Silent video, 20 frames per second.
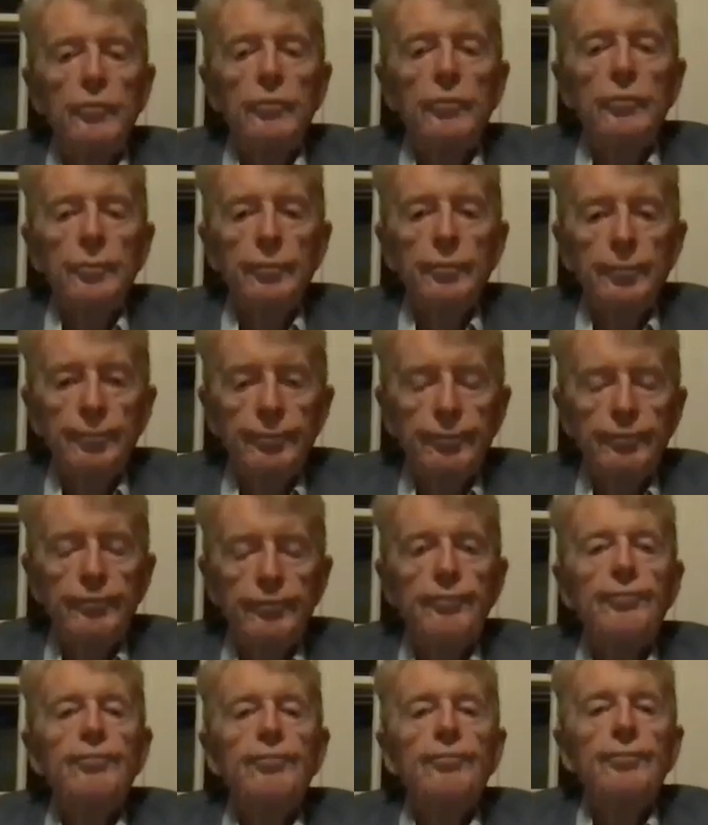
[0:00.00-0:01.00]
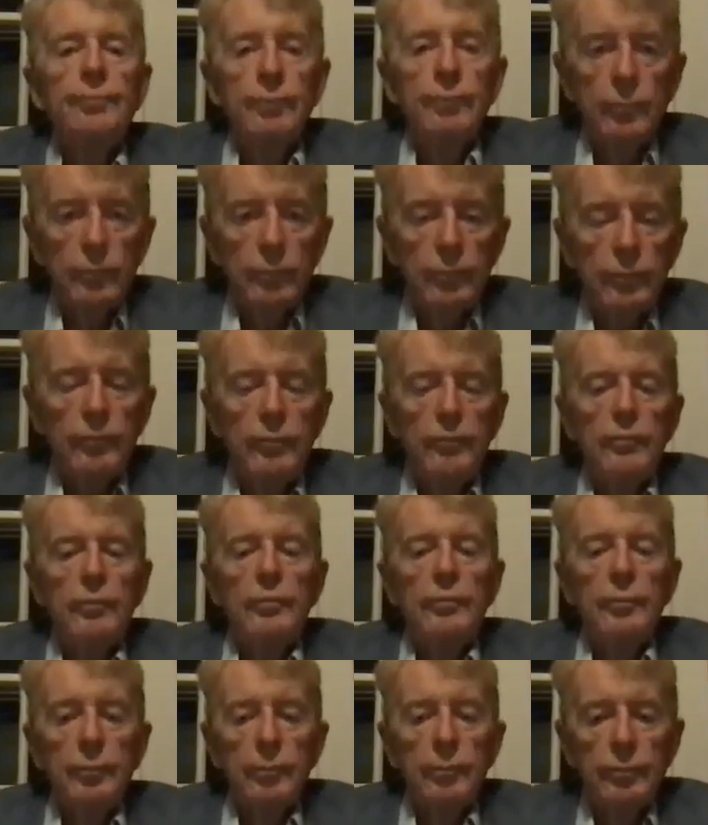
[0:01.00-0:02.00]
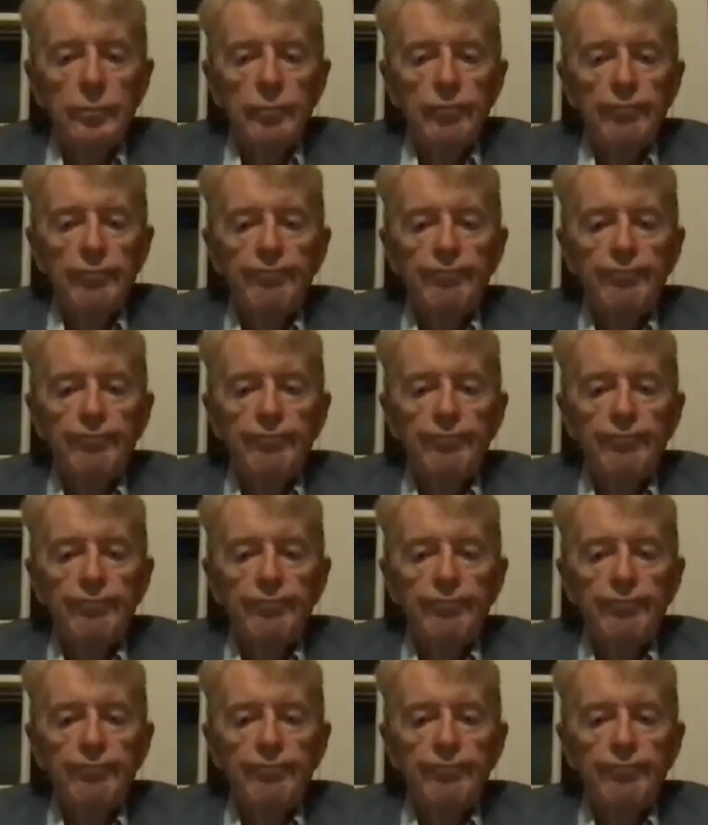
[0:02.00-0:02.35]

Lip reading: potent greenhouse gas being released from